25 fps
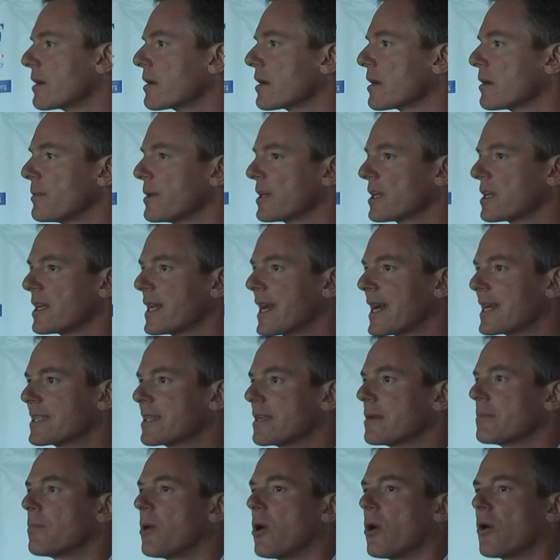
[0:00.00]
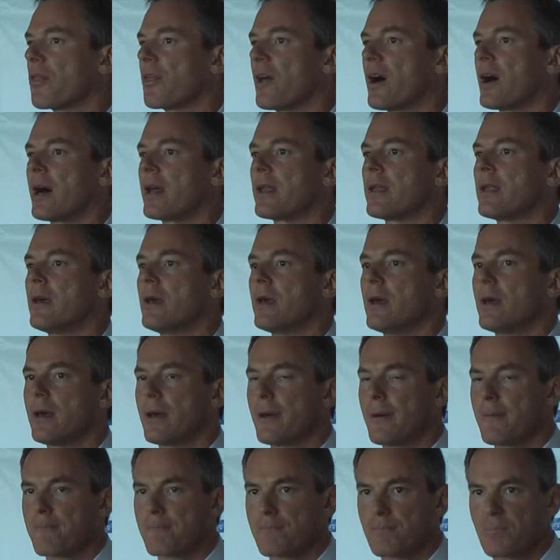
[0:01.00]
They're going to be connected both on
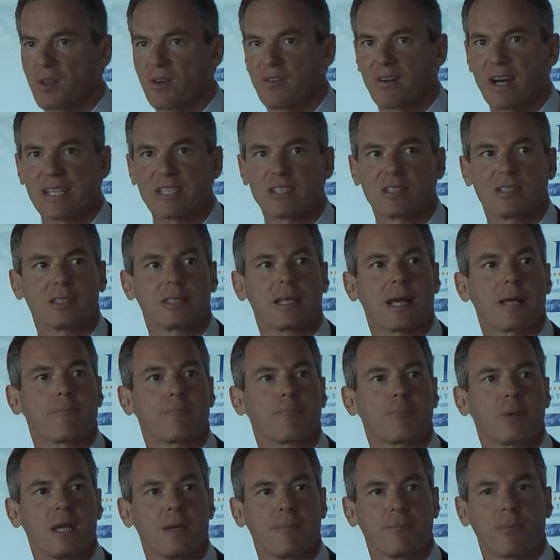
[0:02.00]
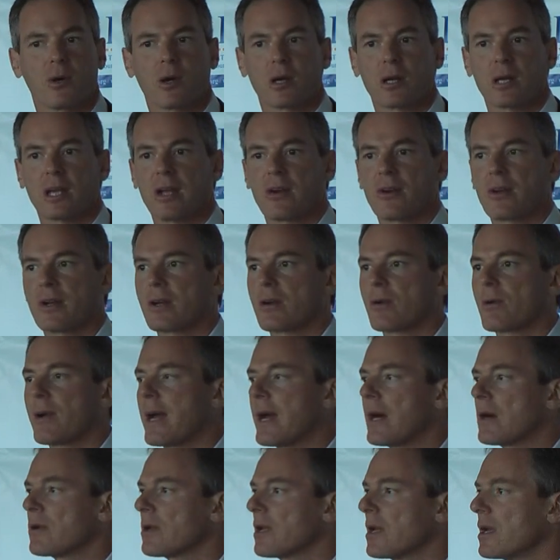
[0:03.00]
devices that people are carrying
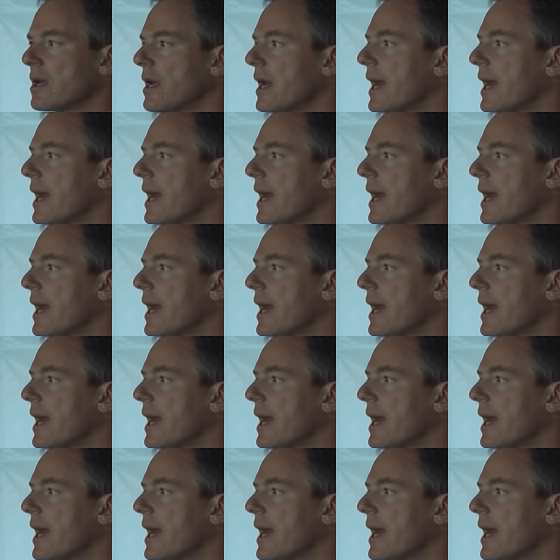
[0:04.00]
around,